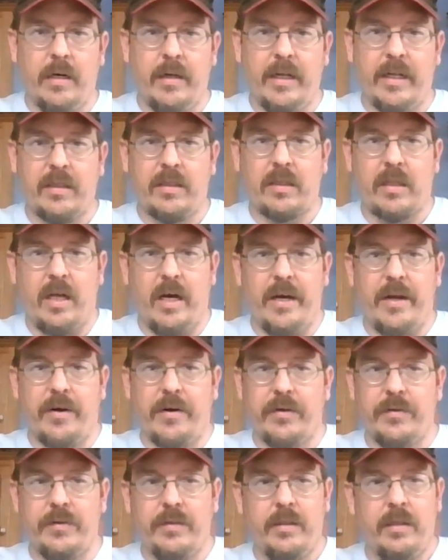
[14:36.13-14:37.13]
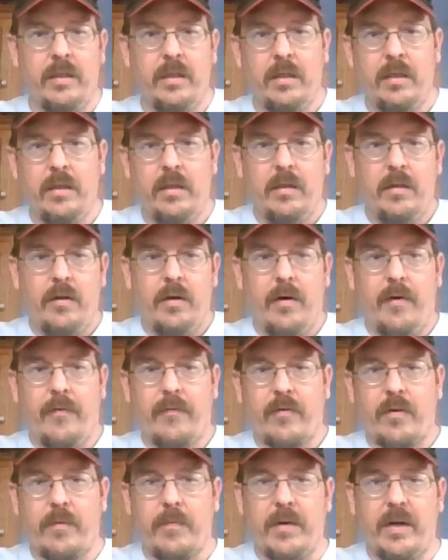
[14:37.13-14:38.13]
that's gliders
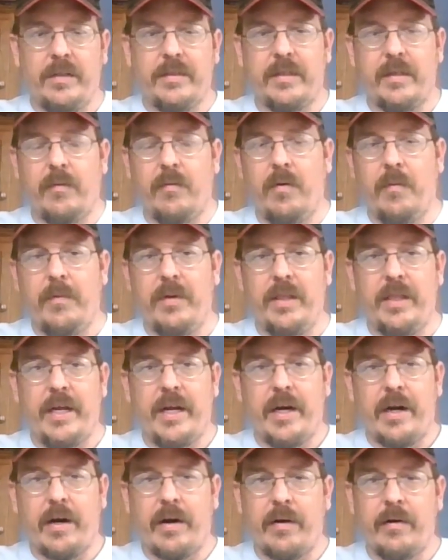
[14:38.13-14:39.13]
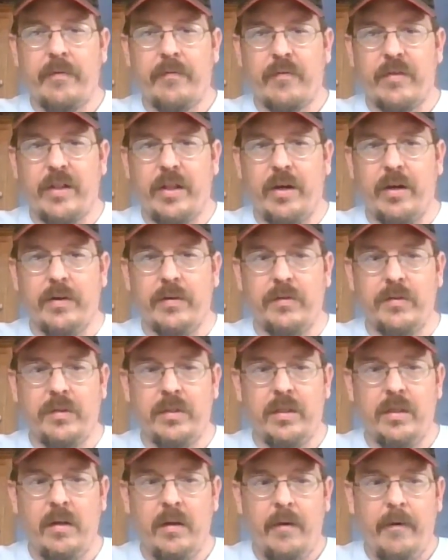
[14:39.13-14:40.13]
over in Muncie, will be there for
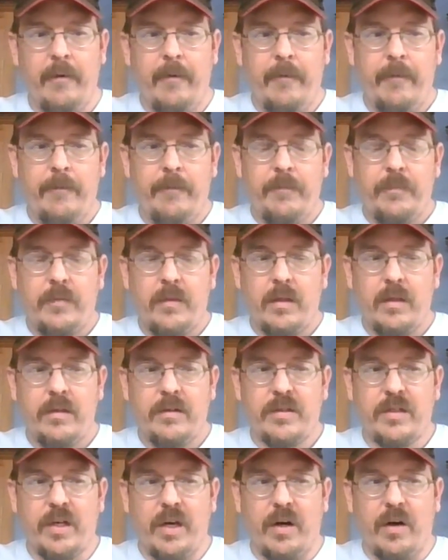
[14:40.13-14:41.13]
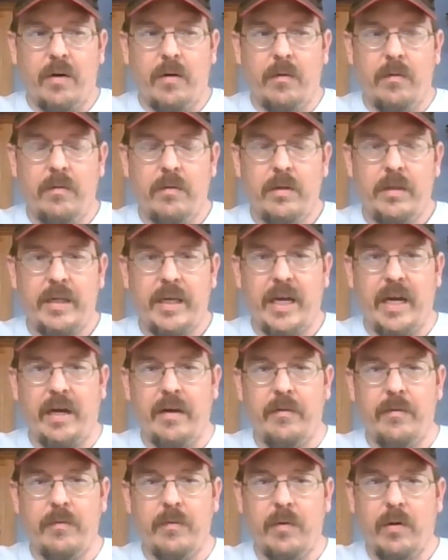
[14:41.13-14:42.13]
those. So yeah,